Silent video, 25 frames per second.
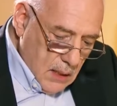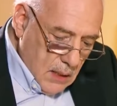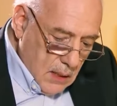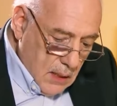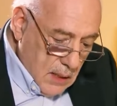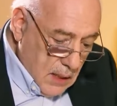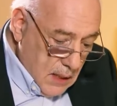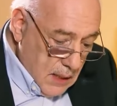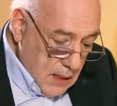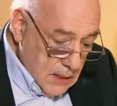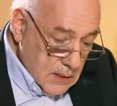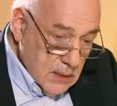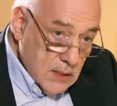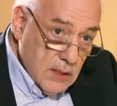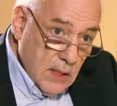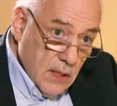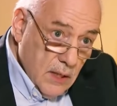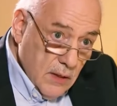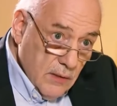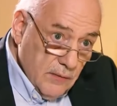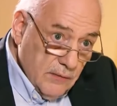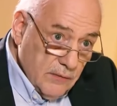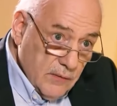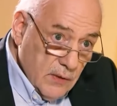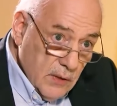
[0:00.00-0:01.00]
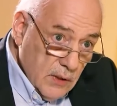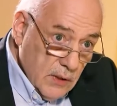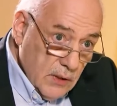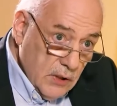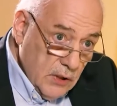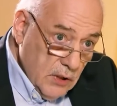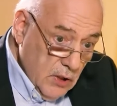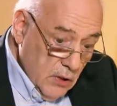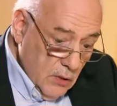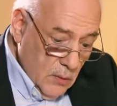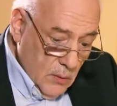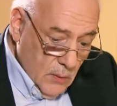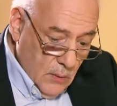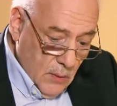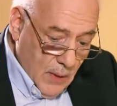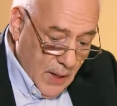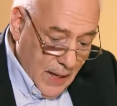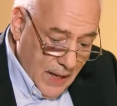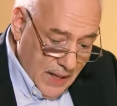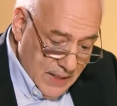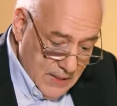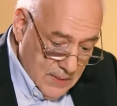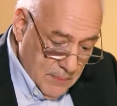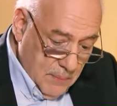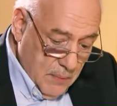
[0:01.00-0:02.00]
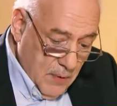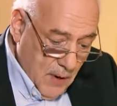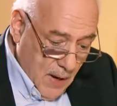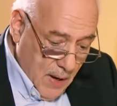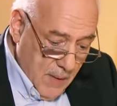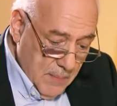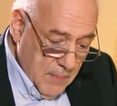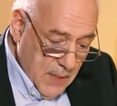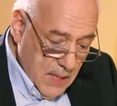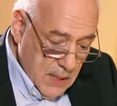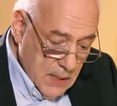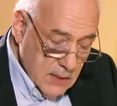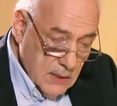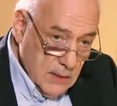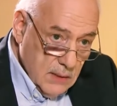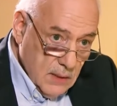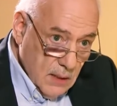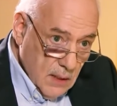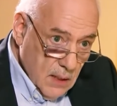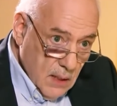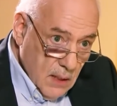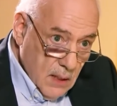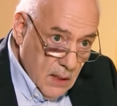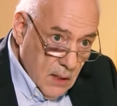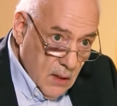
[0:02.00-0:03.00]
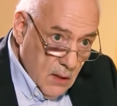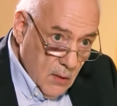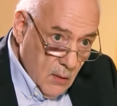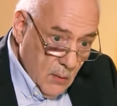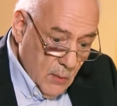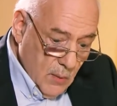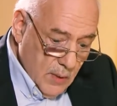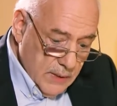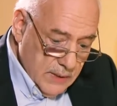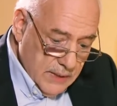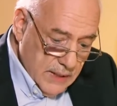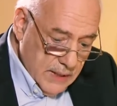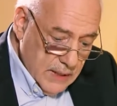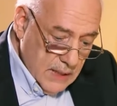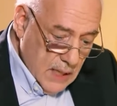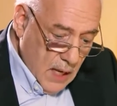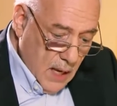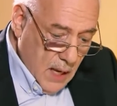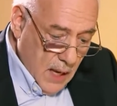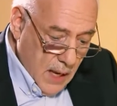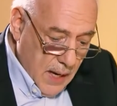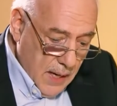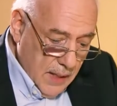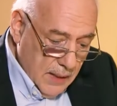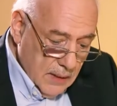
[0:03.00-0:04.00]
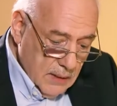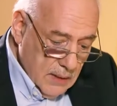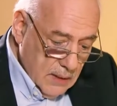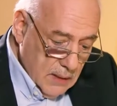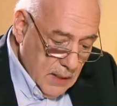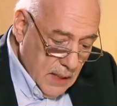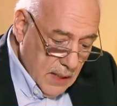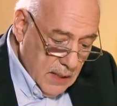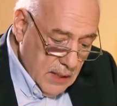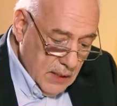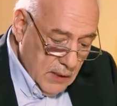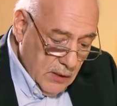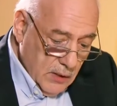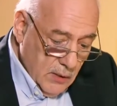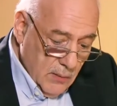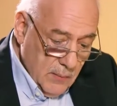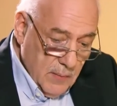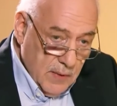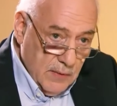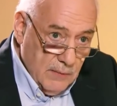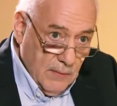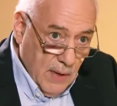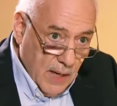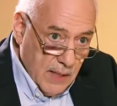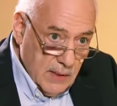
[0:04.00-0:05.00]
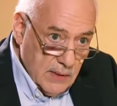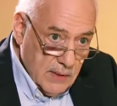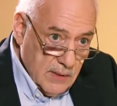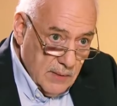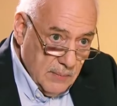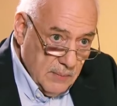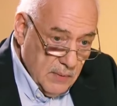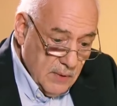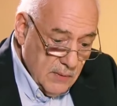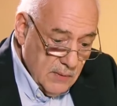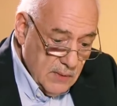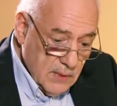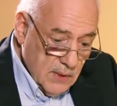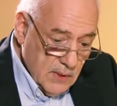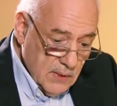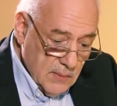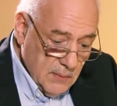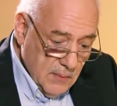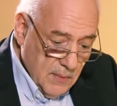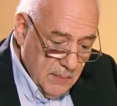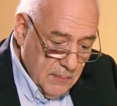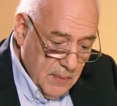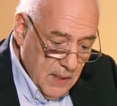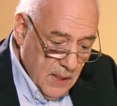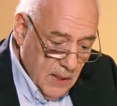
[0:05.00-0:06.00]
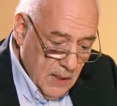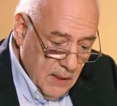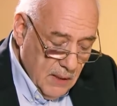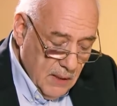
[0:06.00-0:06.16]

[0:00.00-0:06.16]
He had served you as Prime Minister, who were denying that any human rights abuses were being